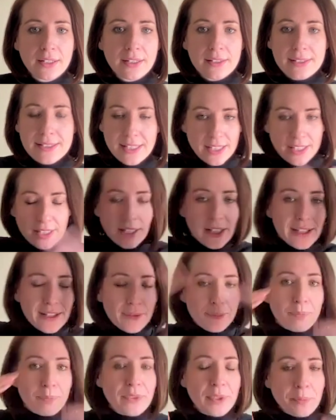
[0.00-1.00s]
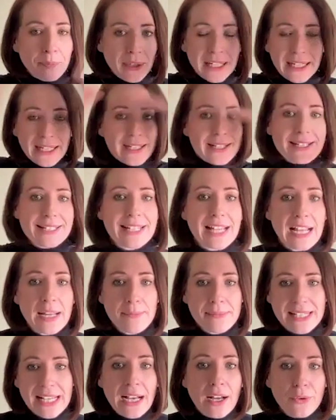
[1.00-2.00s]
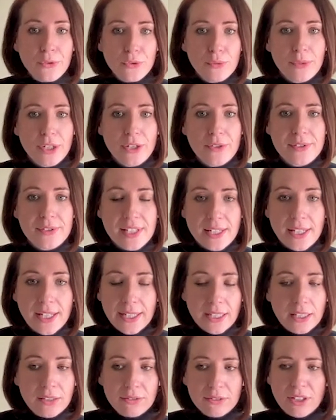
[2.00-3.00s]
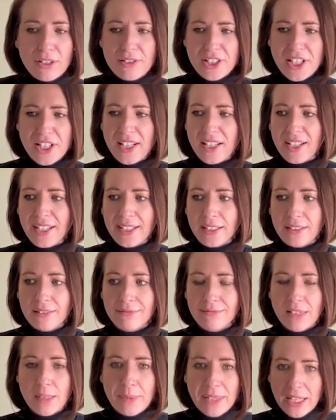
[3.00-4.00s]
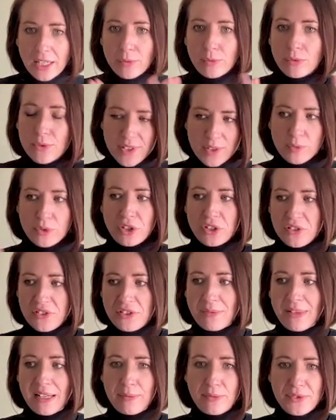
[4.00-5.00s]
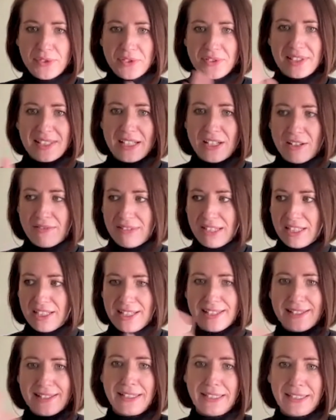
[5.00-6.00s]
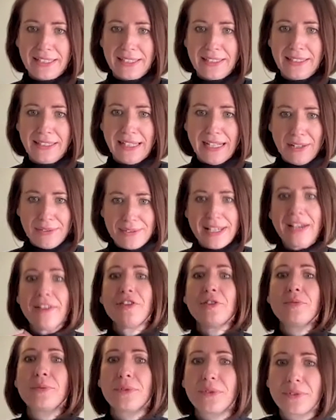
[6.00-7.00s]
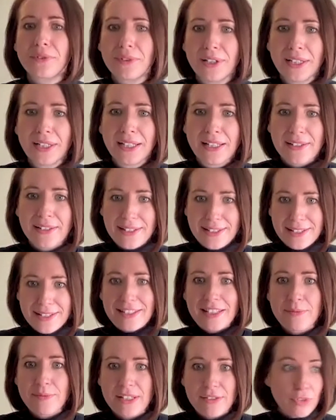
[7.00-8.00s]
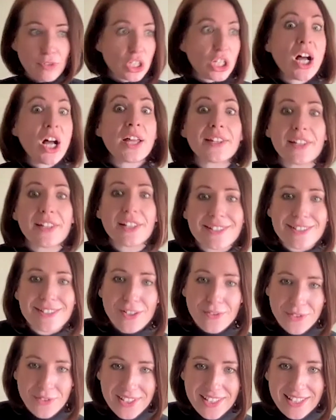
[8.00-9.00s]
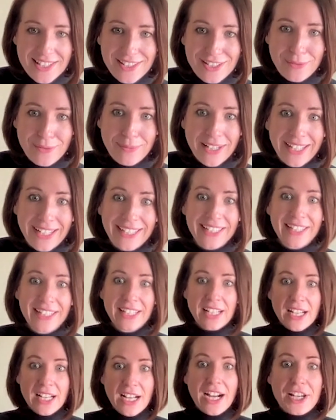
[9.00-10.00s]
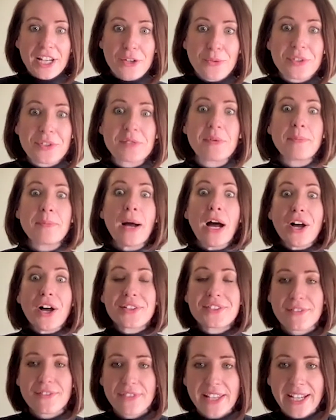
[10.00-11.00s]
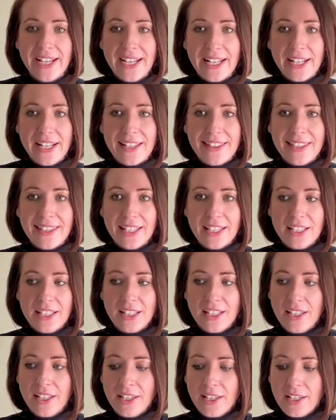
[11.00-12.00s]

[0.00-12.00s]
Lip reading: the blinkers came down almost, and like, oh God, yeah, like, I mean, I also wouldn't consume animals because now I realise like how terrible the system is regardless of the system. Like, I don't want to be part of that. And I think,